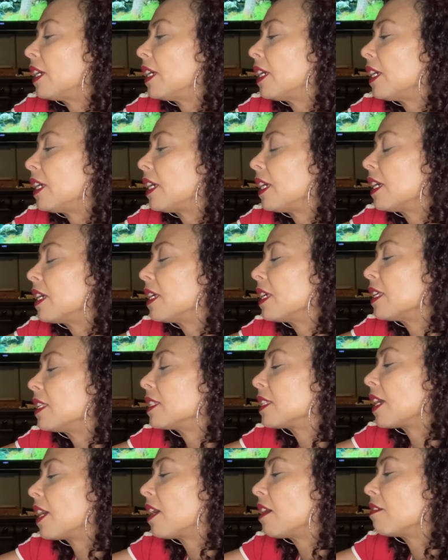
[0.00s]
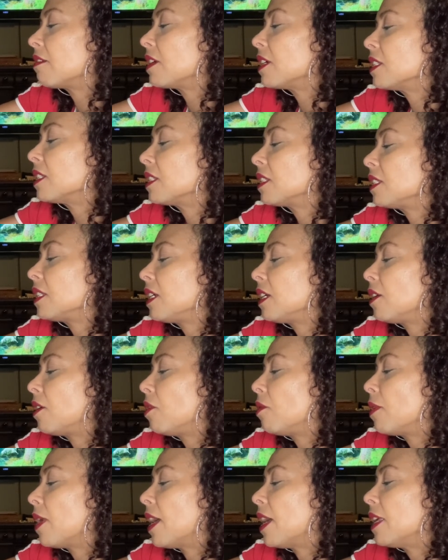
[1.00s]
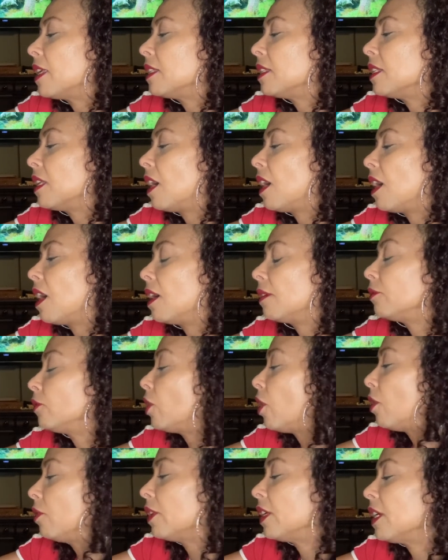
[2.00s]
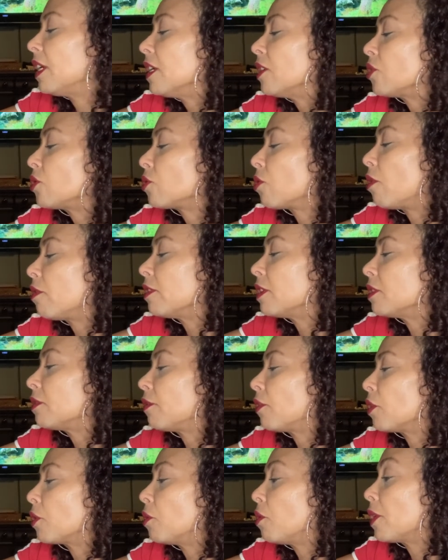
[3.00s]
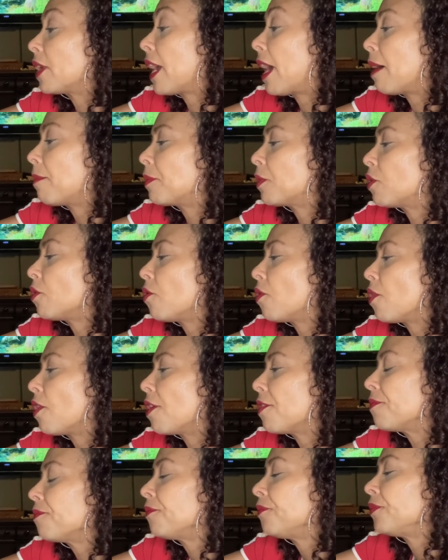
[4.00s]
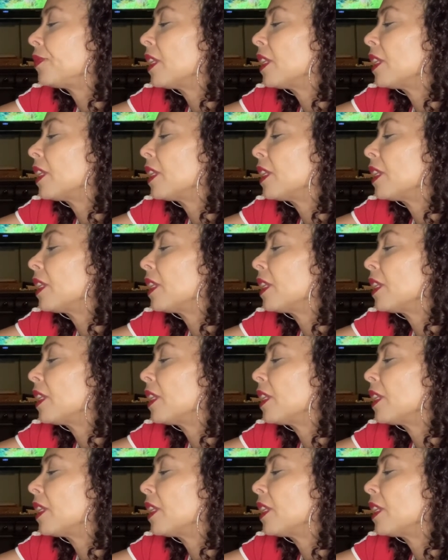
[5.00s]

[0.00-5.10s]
He is Aries, Leo, and uh, no, he is Taurus, Virgo, and Capricorn.